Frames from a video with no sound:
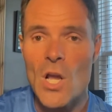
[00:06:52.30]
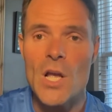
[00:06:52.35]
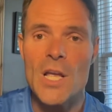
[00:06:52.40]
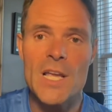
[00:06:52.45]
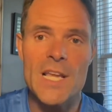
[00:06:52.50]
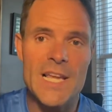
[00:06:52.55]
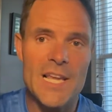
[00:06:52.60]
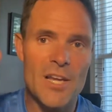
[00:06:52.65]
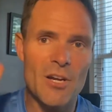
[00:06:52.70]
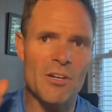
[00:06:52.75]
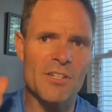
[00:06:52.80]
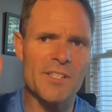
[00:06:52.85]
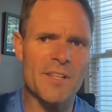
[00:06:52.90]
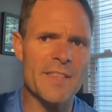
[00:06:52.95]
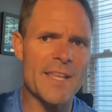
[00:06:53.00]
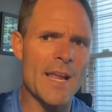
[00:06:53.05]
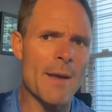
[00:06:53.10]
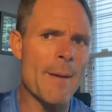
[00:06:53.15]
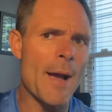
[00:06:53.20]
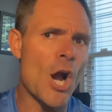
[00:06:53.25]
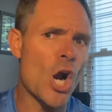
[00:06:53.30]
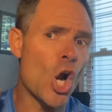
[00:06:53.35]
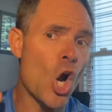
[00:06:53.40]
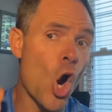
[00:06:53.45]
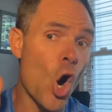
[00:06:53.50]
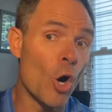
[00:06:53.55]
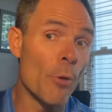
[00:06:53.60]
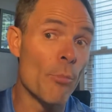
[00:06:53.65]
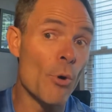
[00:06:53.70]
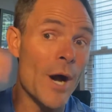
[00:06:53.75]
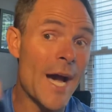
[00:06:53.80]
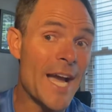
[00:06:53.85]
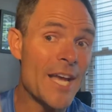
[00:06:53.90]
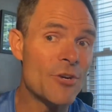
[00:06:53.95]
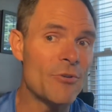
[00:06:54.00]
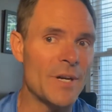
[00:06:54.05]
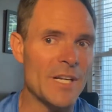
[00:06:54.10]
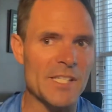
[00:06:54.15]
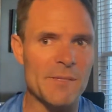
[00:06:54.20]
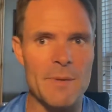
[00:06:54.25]
Here's the thing about
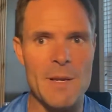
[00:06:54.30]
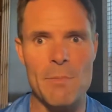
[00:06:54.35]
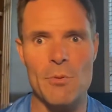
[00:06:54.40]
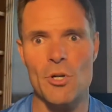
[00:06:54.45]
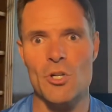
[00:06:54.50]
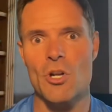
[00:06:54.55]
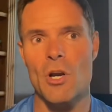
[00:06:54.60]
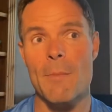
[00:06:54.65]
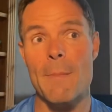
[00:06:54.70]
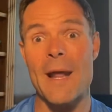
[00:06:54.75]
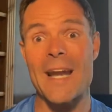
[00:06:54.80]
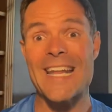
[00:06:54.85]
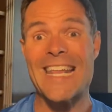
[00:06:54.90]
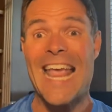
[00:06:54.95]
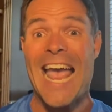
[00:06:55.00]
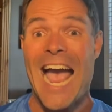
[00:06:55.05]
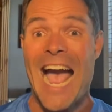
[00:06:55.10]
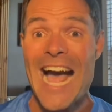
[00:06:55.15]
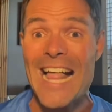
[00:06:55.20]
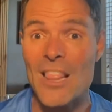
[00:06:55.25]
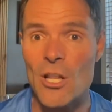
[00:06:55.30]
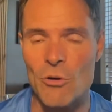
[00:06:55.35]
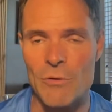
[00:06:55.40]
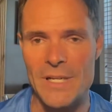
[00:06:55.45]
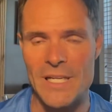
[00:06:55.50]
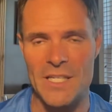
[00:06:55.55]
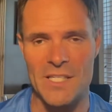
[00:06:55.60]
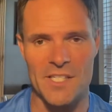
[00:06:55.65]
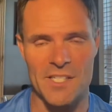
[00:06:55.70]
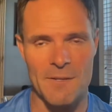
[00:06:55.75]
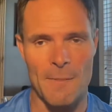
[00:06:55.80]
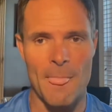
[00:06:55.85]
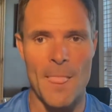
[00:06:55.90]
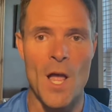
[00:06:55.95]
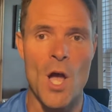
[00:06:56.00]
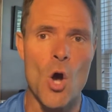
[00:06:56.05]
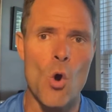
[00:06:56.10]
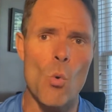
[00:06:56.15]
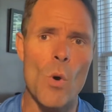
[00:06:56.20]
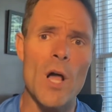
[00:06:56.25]
carbohydrates. People are talking about calories.
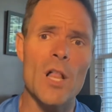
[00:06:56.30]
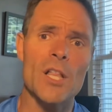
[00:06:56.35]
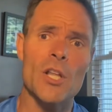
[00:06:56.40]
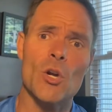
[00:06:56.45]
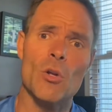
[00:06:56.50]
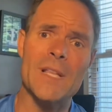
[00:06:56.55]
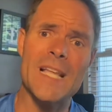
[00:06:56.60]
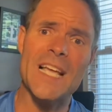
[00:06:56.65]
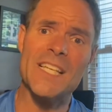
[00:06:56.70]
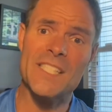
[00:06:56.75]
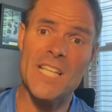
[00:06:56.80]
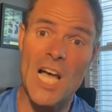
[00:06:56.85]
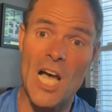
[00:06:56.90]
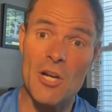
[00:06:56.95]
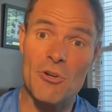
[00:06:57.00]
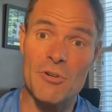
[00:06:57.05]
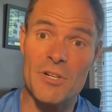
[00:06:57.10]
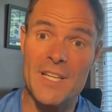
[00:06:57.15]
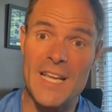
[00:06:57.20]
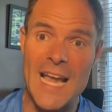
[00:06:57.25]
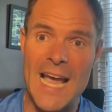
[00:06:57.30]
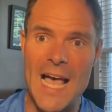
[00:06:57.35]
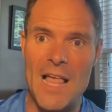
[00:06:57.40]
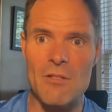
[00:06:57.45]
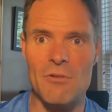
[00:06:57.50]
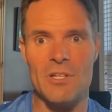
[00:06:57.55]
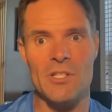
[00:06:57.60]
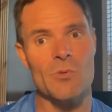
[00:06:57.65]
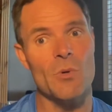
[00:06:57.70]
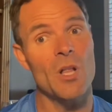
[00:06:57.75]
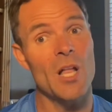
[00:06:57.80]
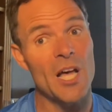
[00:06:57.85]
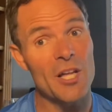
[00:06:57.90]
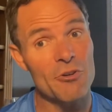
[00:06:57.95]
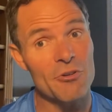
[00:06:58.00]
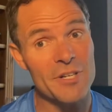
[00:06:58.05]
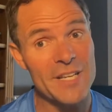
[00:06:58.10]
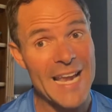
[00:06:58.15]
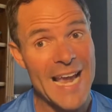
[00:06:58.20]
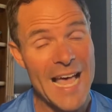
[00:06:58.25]
Well, it only has 100 calories. Well,
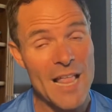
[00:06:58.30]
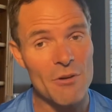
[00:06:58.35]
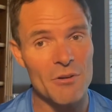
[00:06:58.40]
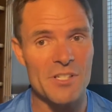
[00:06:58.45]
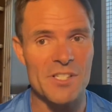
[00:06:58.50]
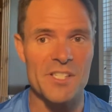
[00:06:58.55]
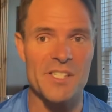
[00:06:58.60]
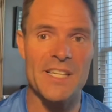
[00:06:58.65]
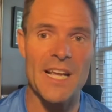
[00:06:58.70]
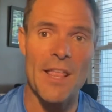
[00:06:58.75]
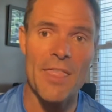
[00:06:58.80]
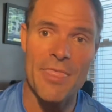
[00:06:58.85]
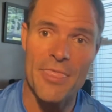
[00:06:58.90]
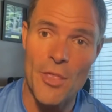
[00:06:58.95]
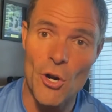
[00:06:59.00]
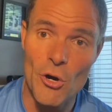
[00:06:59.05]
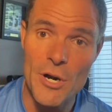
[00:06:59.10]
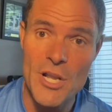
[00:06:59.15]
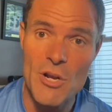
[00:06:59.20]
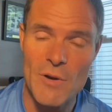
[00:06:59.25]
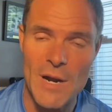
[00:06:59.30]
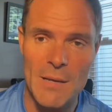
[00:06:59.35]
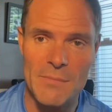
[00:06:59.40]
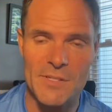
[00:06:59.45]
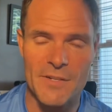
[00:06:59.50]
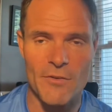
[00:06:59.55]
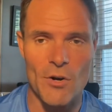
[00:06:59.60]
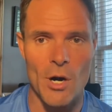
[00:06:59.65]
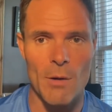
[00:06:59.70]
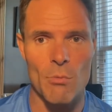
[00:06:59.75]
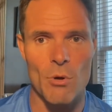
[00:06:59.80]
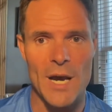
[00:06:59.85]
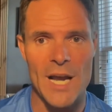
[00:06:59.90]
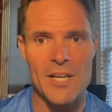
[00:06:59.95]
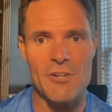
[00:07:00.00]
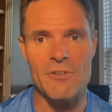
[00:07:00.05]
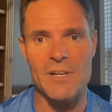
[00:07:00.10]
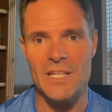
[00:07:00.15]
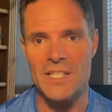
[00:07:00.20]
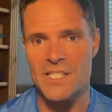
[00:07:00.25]
100 calories, it's got 30 grams of
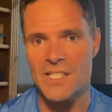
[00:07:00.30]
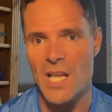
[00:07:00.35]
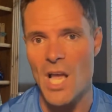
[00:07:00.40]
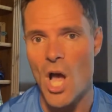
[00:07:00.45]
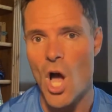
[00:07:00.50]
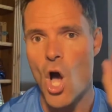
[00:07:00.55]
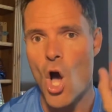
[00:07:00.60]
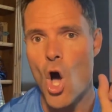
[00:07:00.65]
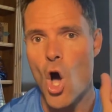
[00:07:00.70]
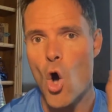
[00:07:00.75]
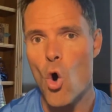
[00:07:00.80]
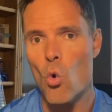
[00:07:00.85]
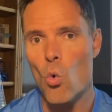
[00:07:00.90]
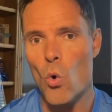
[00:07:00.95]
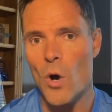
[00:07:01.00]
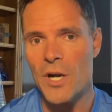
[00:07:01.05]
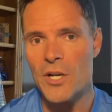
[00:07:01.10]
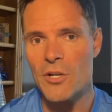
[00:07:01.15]
carbohydrates. 1